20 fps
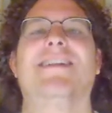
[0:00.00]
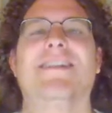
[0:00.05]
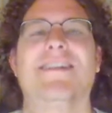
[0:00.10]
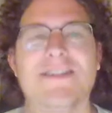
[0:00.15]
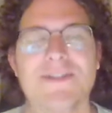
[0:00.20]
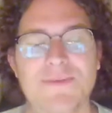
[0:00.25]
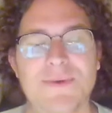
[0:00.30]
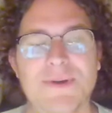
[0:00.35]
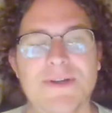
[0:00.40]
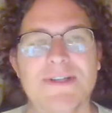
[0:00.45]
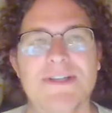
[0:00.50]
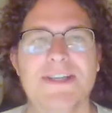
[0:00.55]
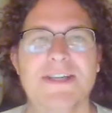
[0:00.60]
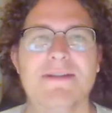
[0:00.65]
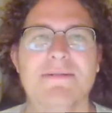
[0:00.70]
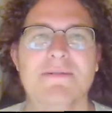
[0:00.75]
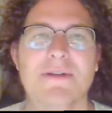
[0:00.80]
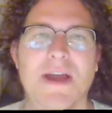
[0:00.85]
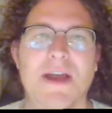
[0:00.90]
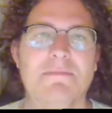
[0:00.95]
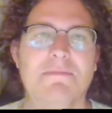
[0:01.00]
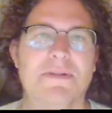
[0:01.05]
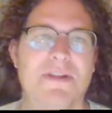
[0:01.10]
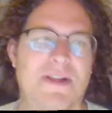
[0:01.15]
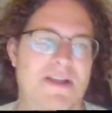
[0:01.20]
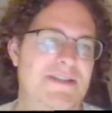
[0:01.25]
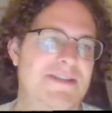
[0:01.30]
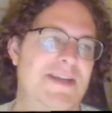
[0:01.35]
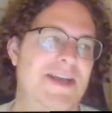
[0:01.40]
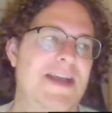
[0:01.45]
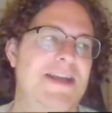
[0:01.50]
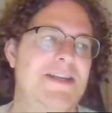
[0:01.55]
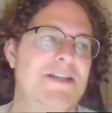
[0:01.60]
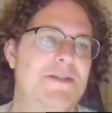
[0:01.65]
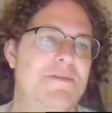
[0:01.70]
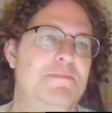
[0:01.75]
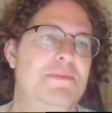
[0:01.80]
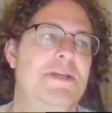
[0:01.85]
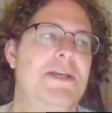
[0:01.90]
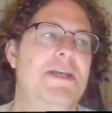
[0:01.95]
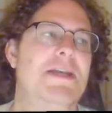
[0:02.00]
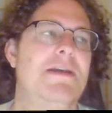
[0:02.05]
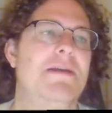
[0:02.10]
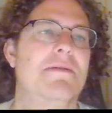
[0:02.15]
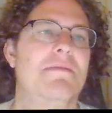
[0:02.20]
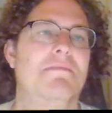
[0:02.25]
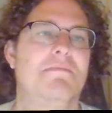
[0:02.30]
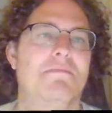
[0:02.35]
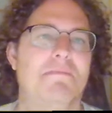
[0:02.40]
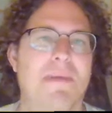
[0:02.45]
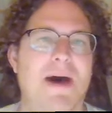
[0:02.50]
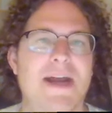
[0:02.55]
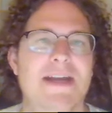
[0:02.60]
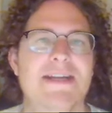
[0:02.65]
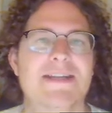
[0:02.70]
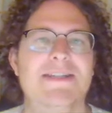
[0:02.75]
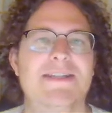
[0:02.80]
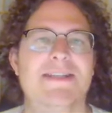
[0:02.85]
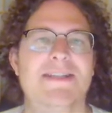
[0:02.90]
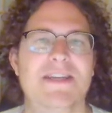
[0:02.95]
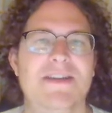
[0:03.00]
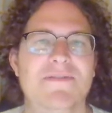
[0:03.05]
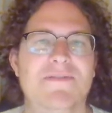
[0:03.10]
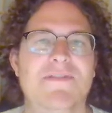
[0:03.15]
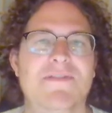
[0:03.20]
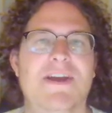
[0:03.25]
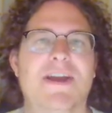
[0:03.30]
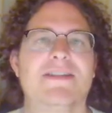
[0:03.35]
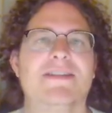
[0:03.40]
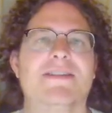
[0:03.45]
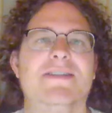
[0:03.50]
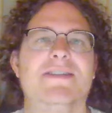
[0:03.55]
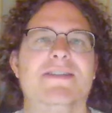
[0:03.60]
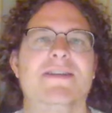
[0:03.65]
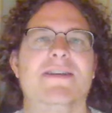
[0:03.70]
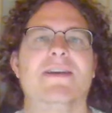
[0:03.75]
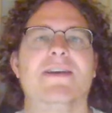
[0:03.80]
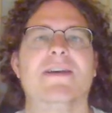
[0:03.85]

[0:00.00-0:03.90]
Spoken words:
This one's a plus HP minus defense.